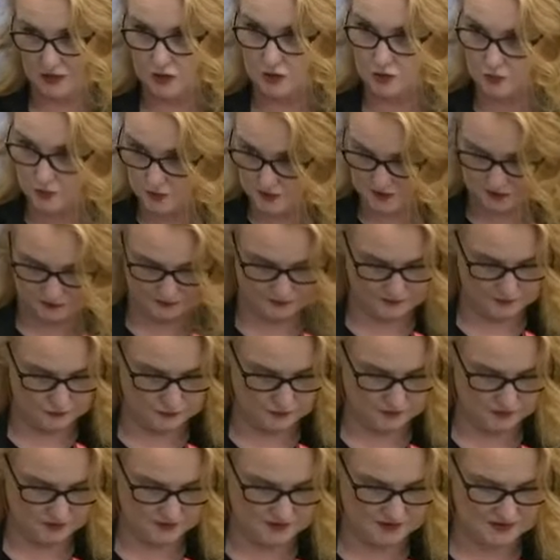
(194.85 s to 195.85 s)

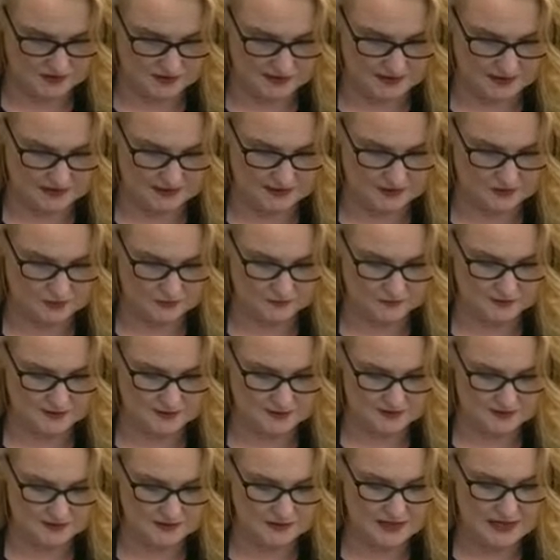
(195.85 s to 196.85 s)
user-focused uh,
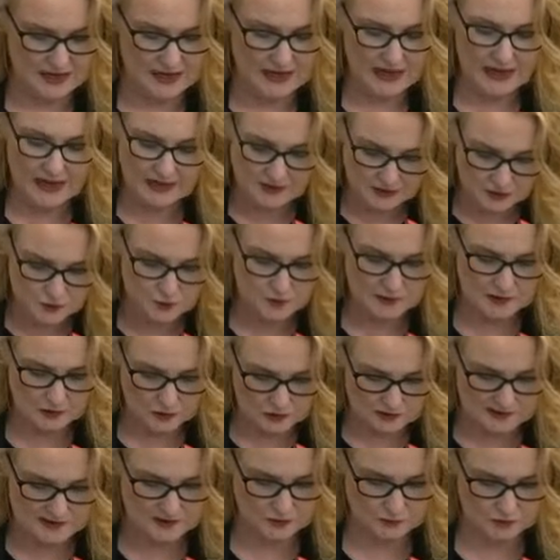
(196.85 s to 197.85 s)
services, and will
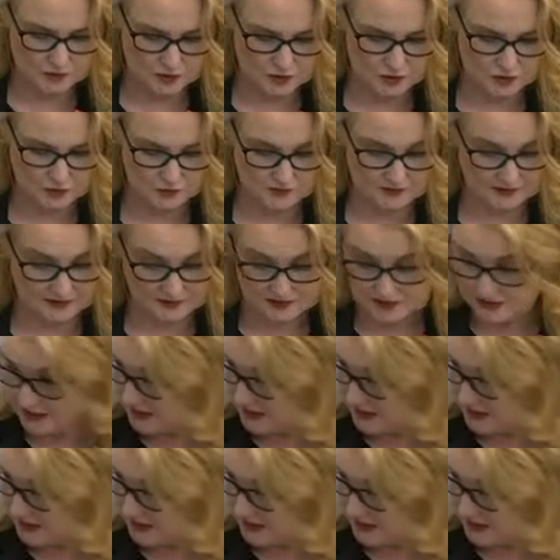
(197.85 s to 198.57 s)
also ensure that